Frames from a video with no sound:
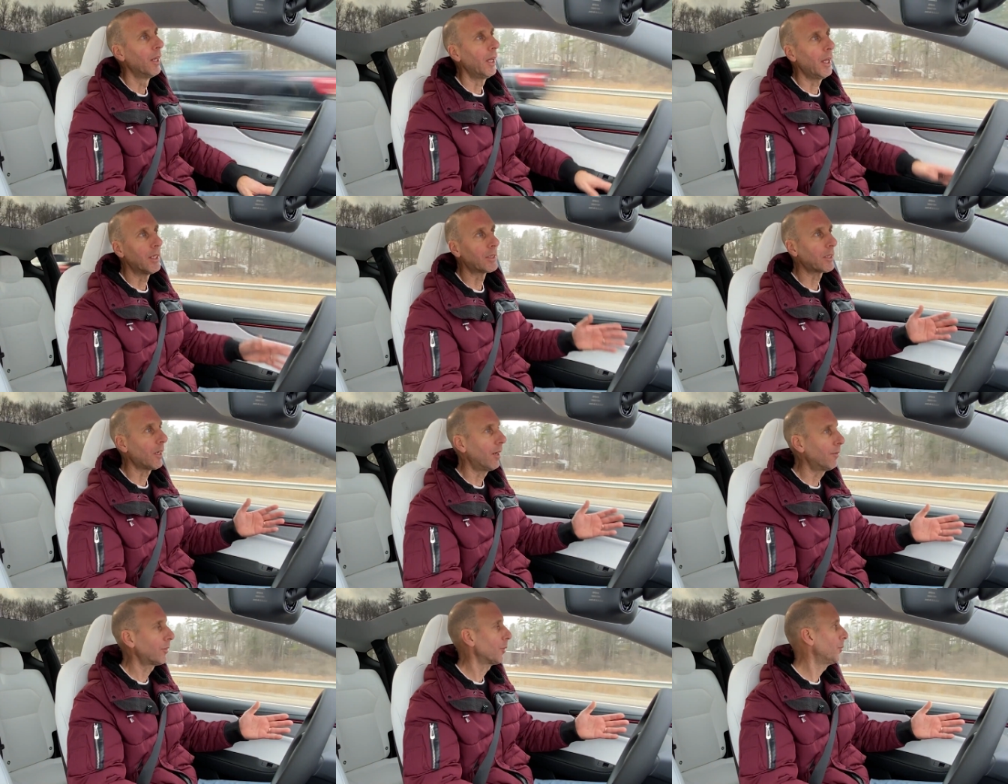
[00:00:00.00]
It's
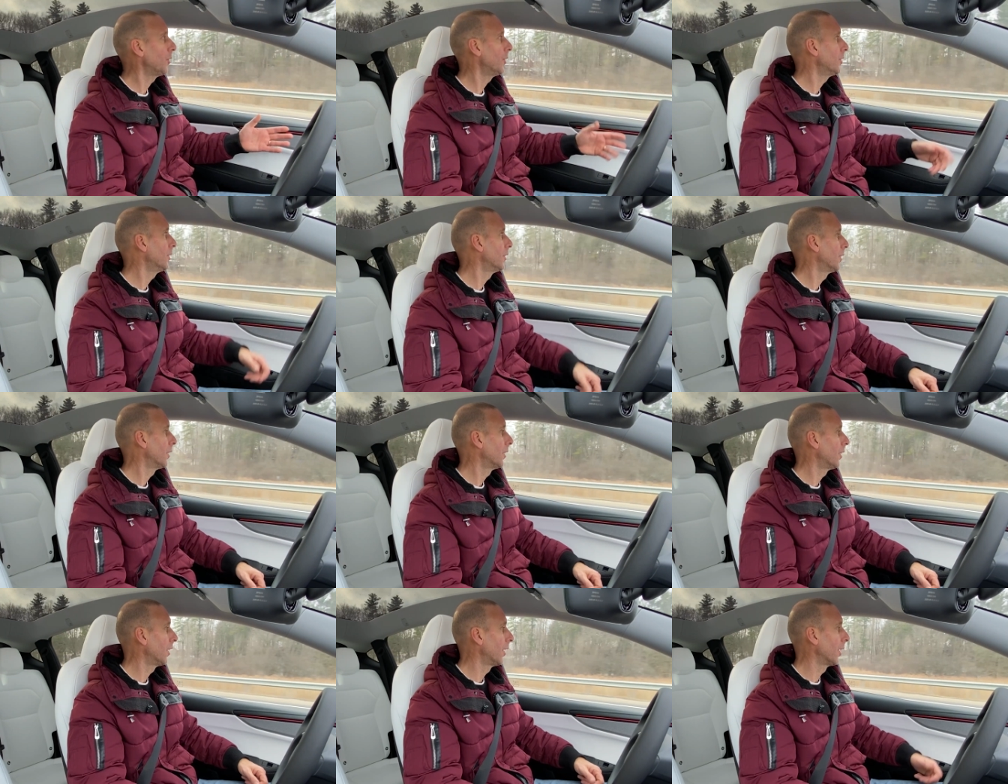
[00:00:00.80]
comfortable.
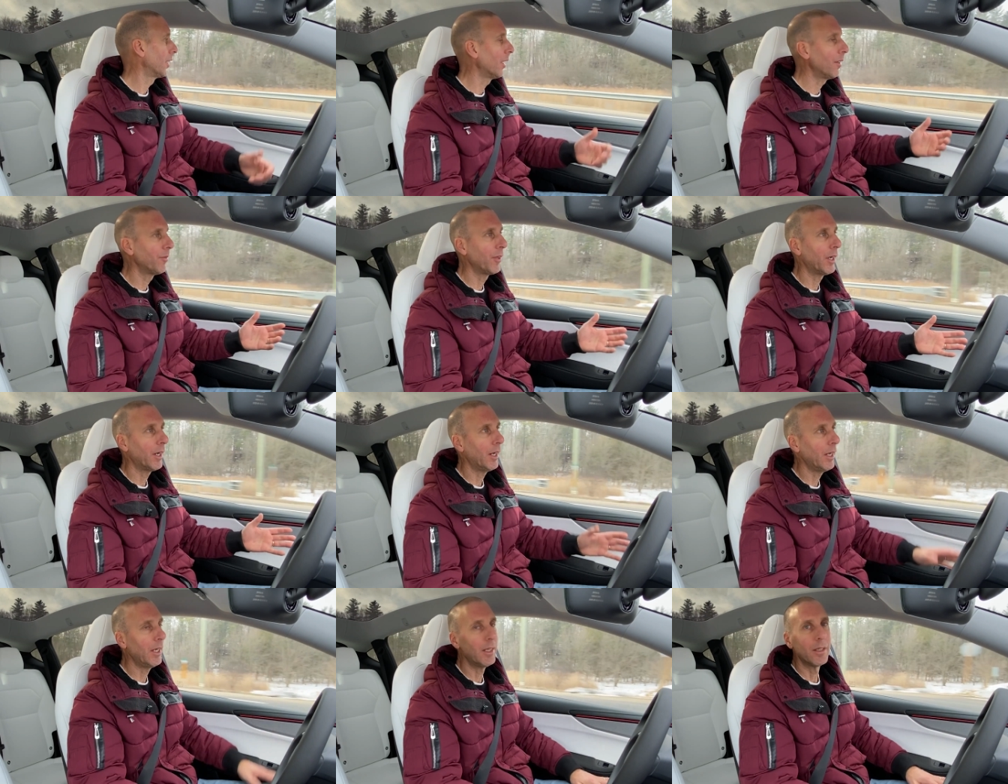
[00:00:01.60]
I love the
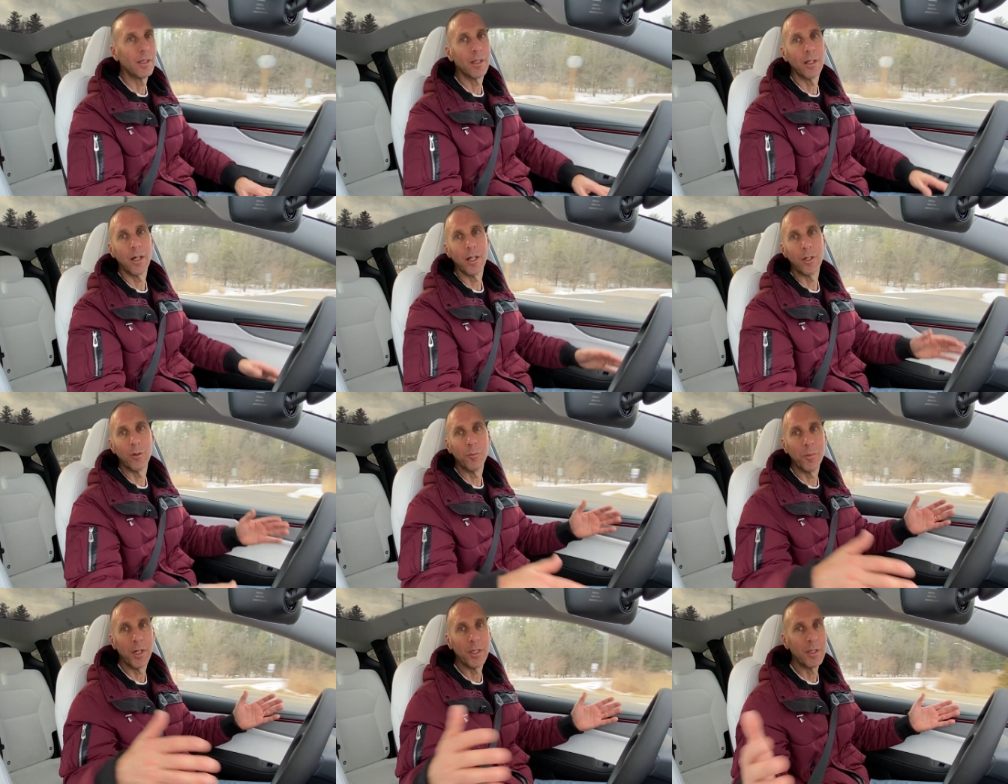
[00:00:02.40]
height. I
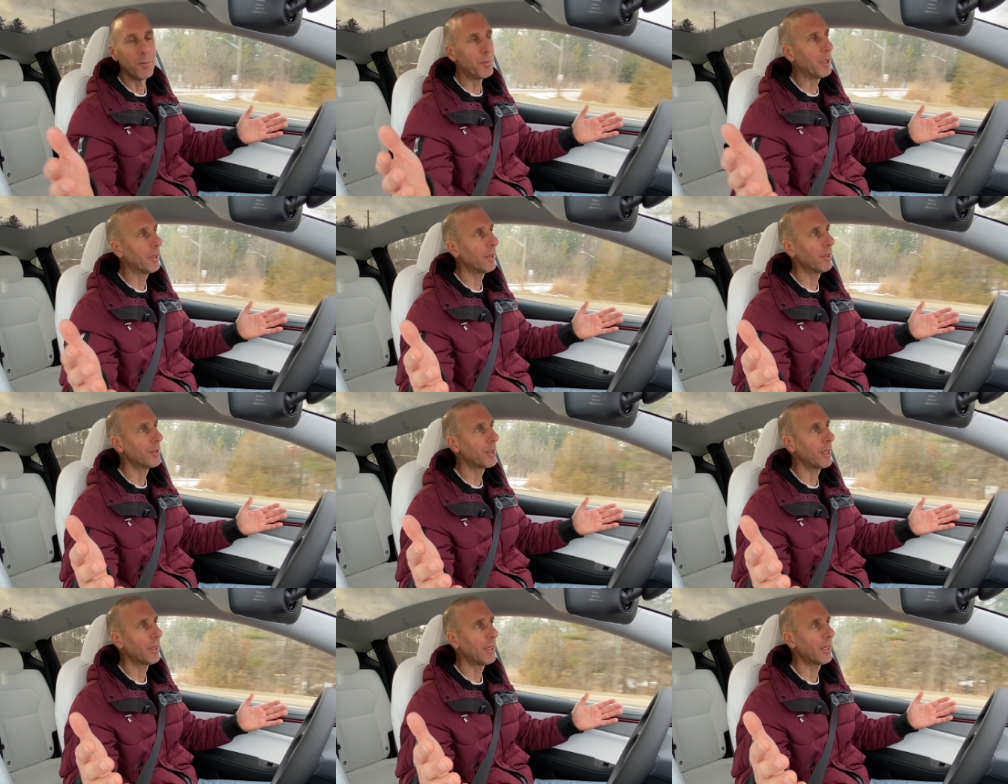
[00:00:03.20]
don't mind the mirrors.
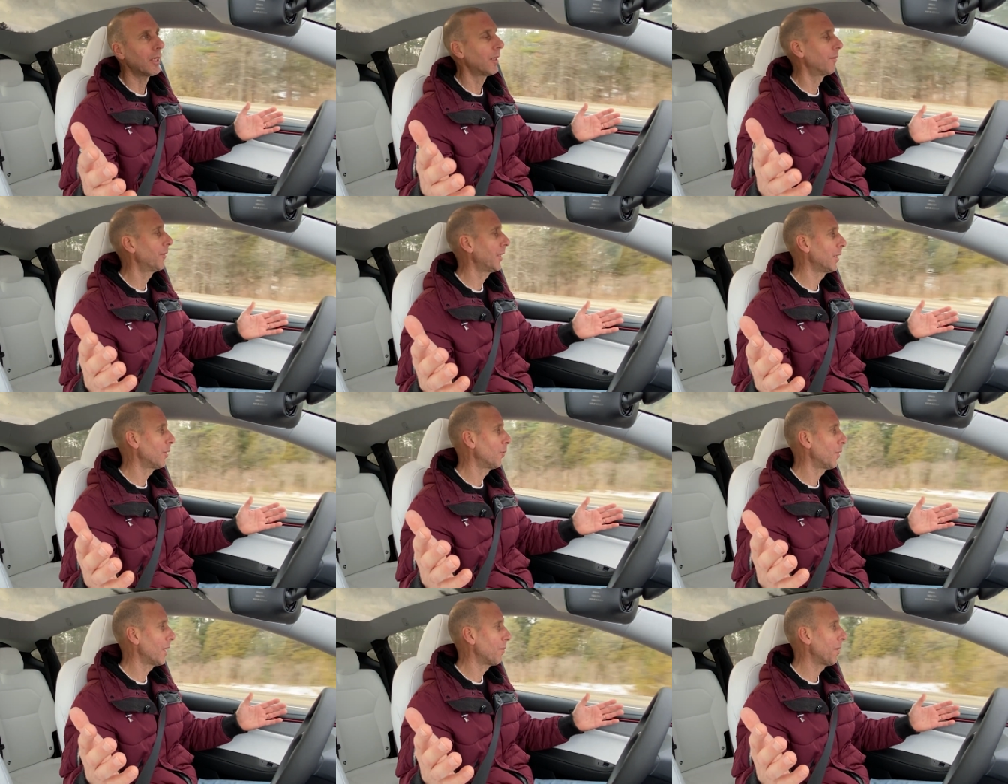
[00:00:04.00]
I think in a video
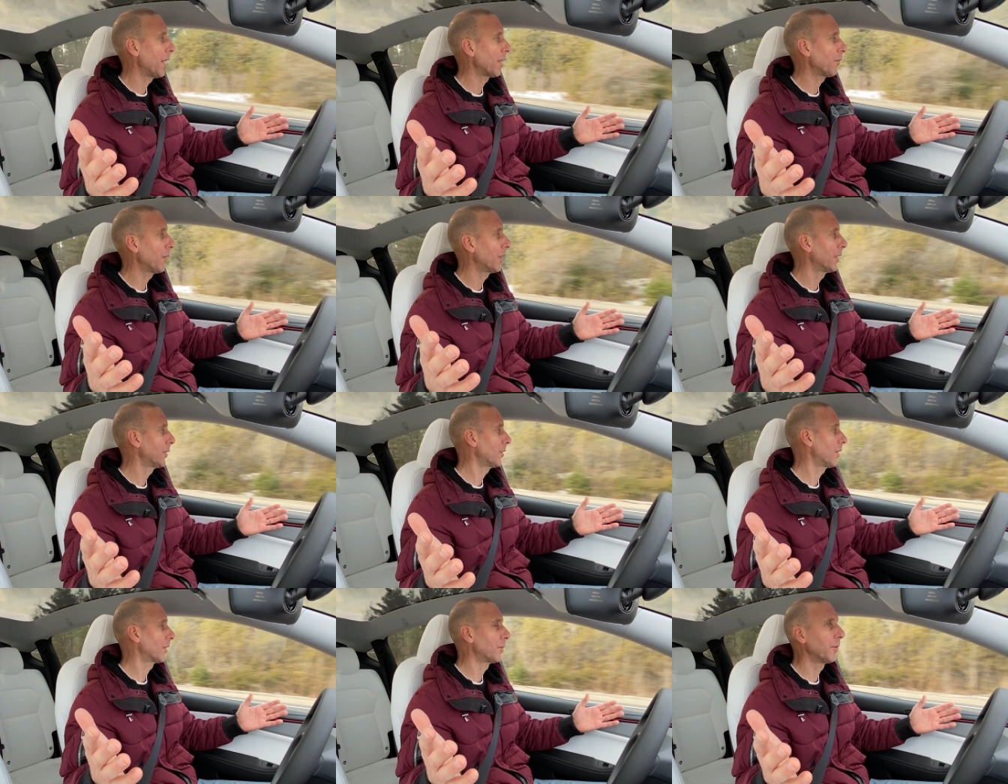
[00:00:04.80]
way back when I
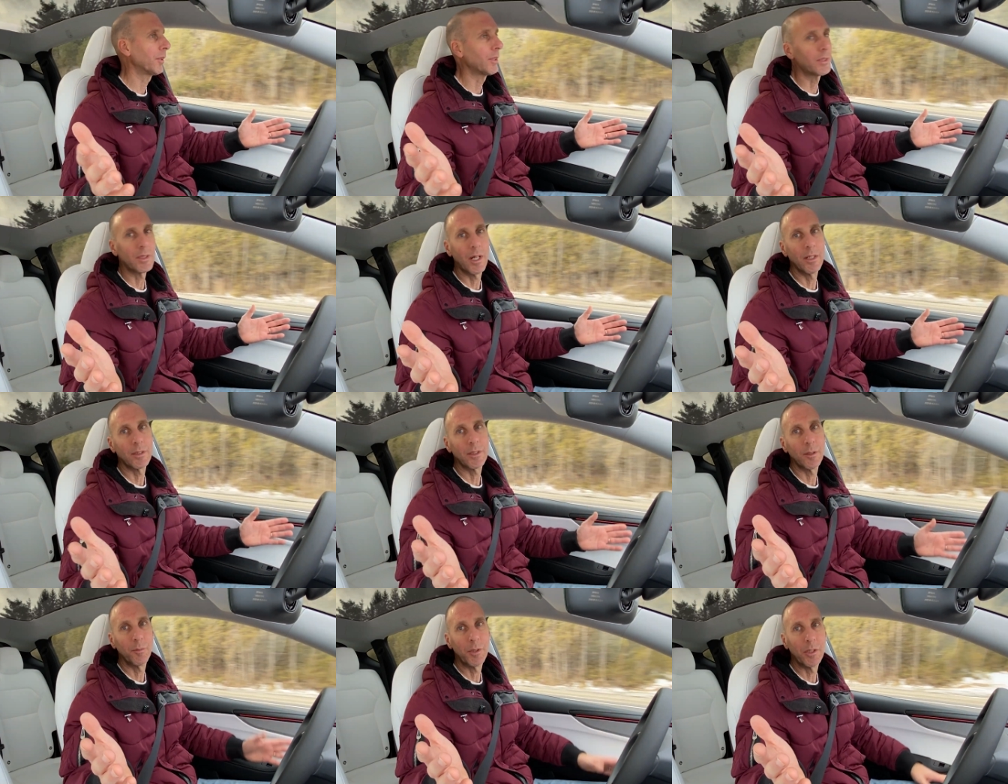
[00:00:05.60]
talked about the size
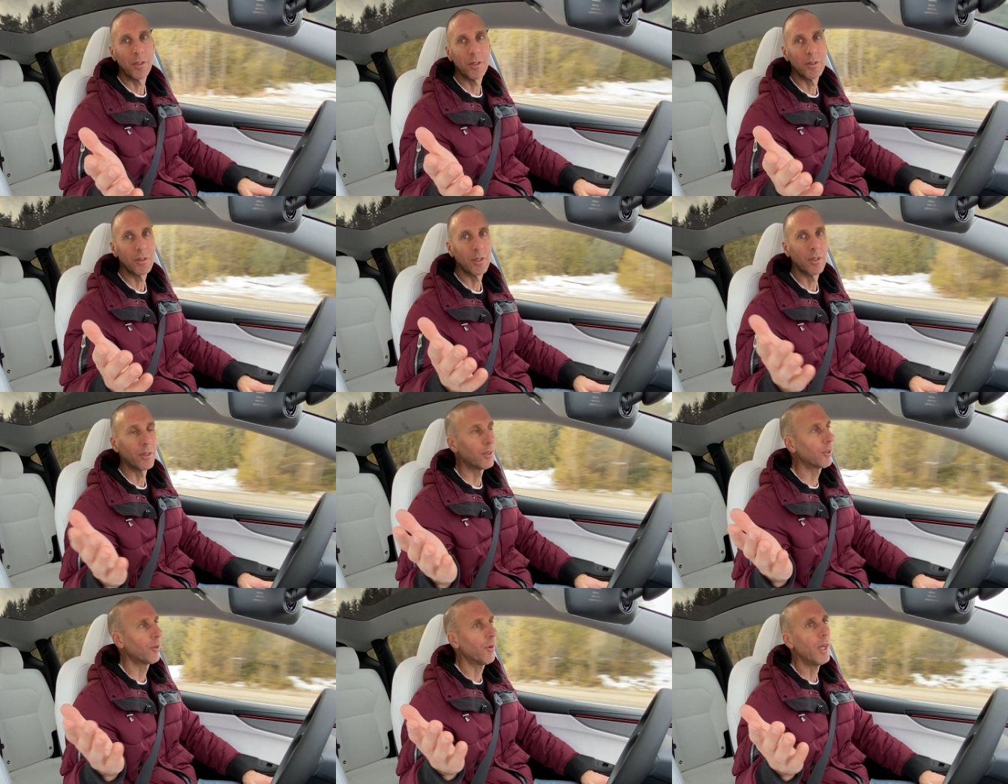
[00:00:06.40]
of the mirrors.
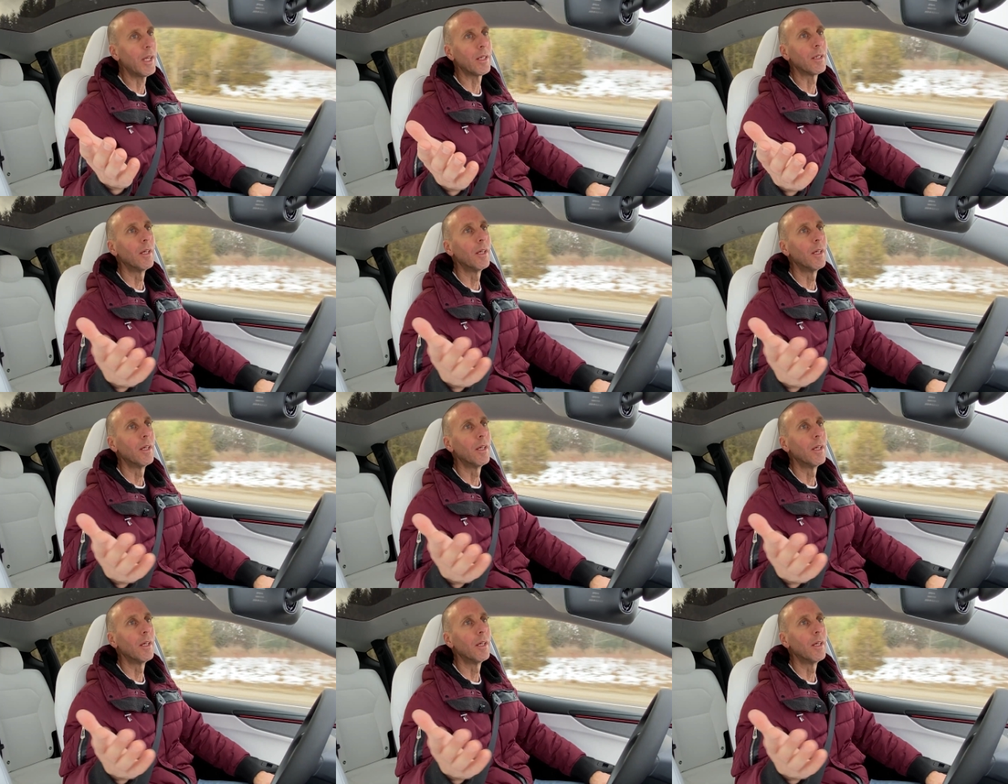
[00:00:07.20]
They're great.